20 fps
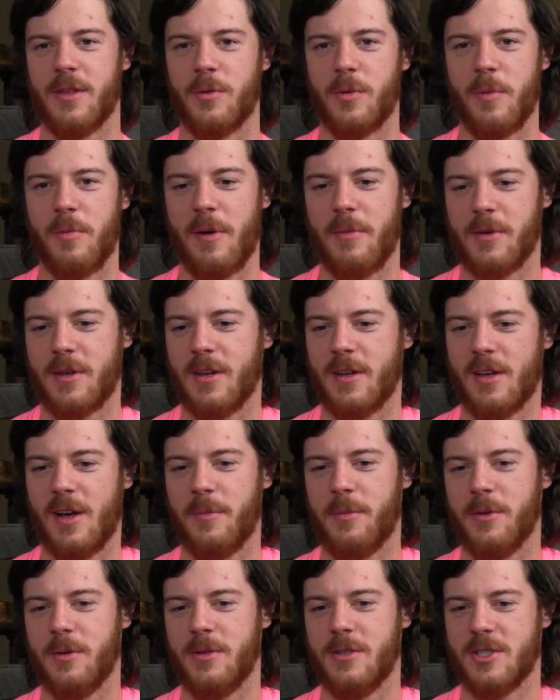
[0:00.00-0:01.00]
Where you have the
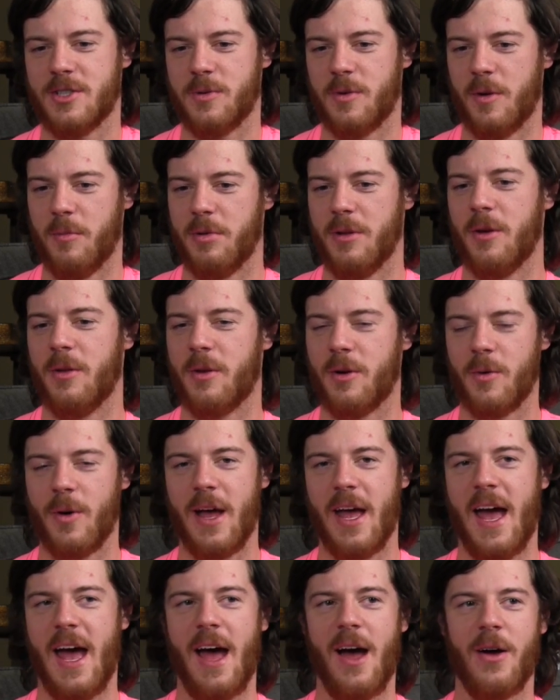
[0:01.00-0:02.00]
Republican couple who just want to
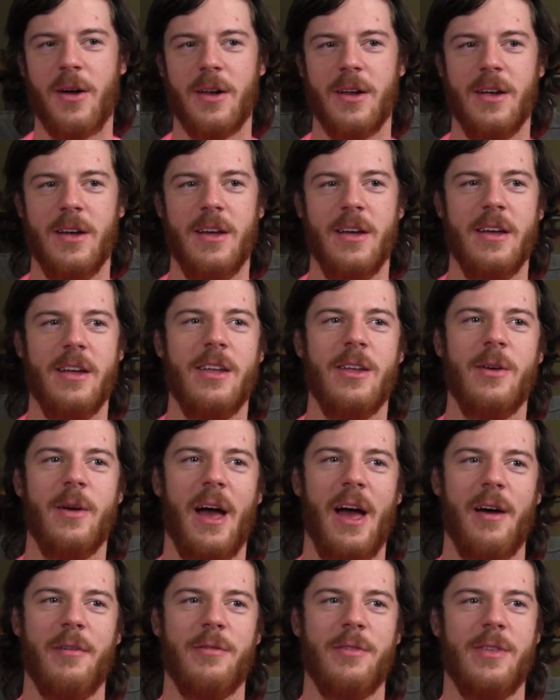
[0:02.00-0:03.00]
blow their way out.
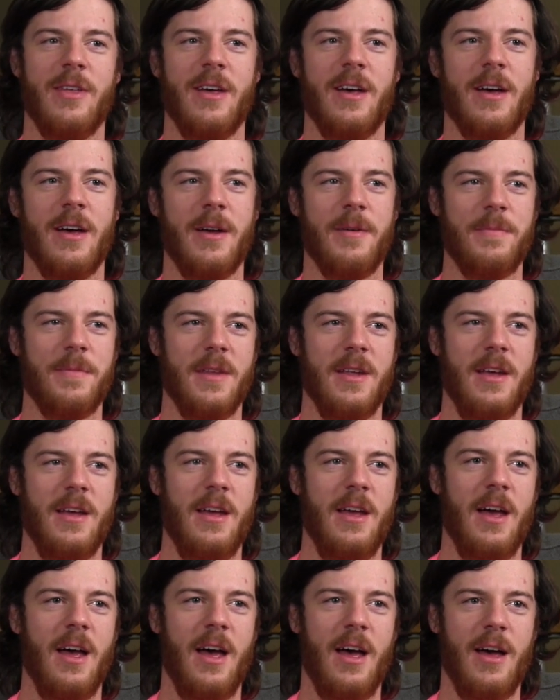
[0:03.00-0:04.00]
You have the
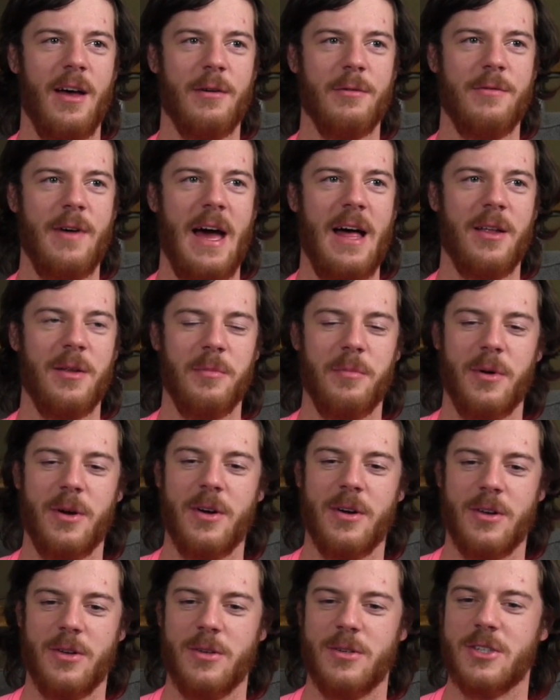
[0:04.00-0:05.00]

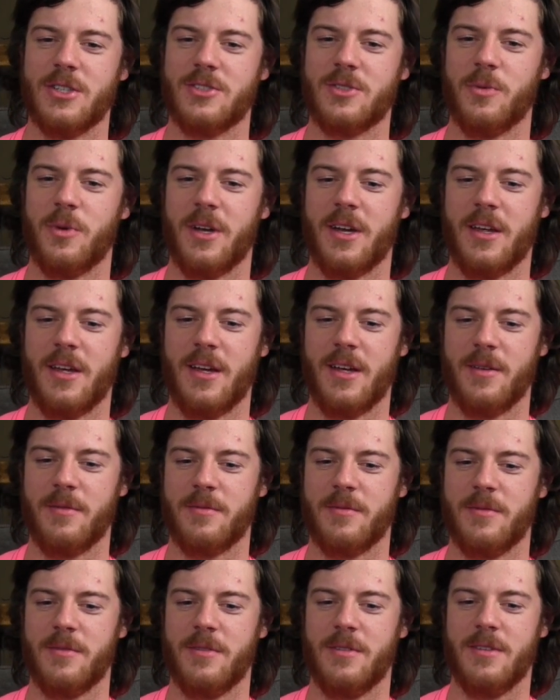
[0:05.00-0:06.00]
Val and Bert who just want
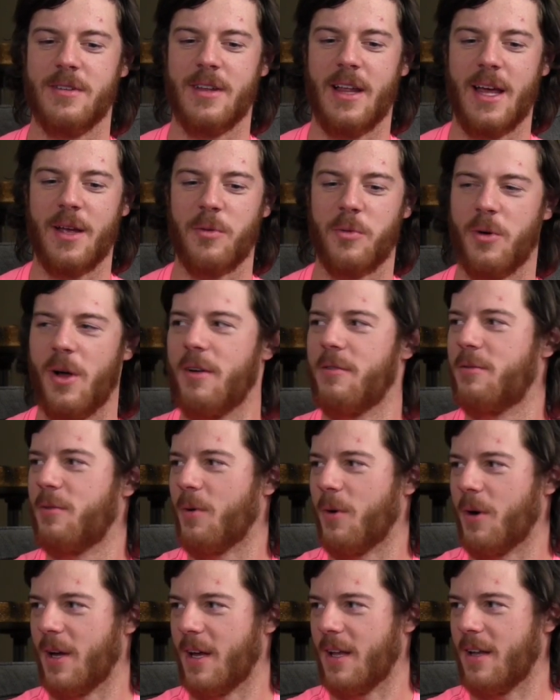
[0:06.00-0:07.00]
to like
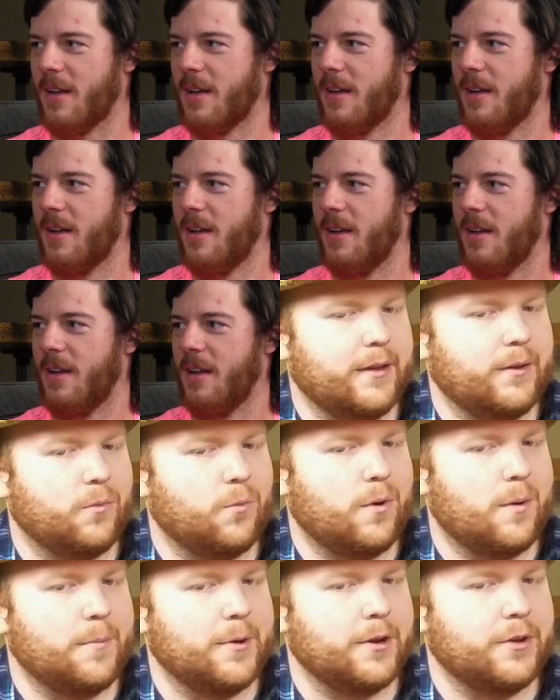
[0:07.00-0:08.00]
run for it. The
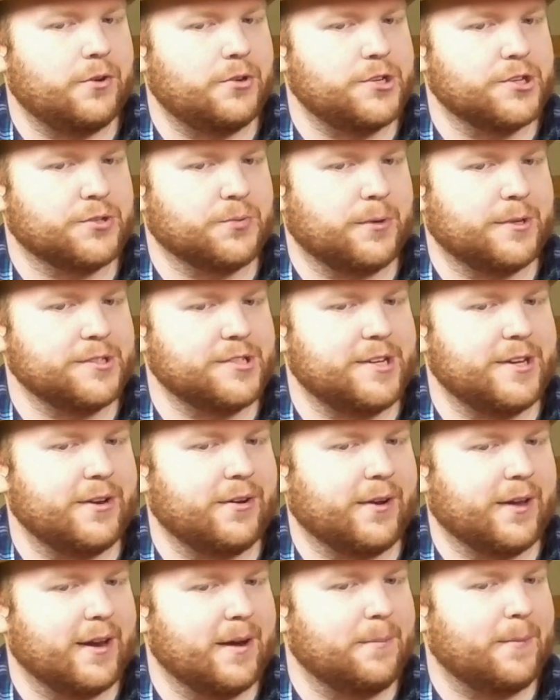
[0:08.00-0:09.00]
woman who just wants to,
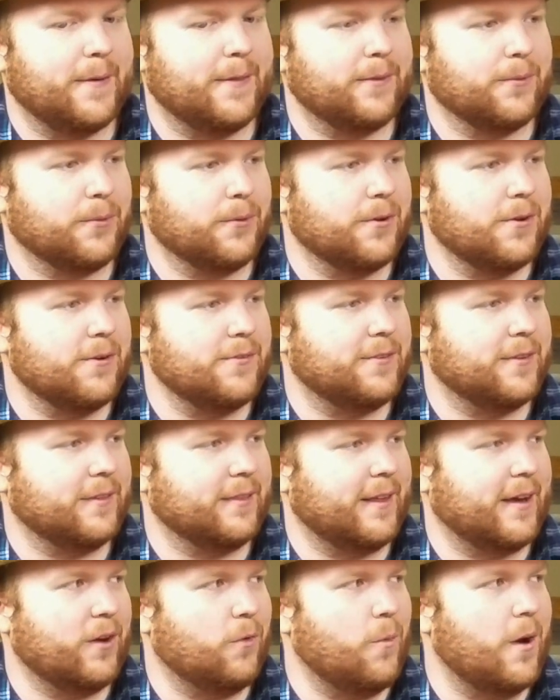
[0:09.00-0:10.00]
you know, get up on the roof
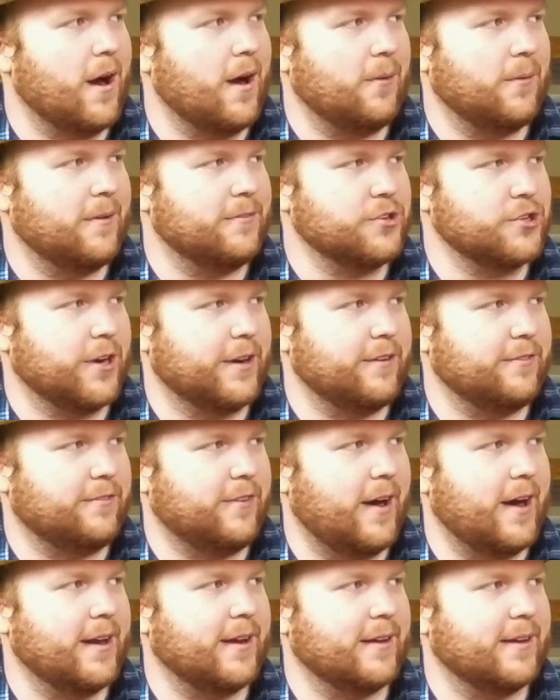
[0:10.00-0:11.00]
and like, why are we even trying to
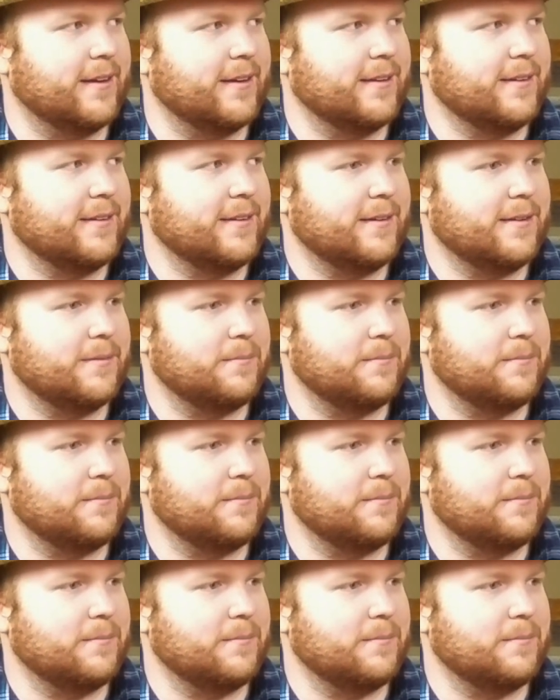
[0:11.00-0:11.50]
fight it?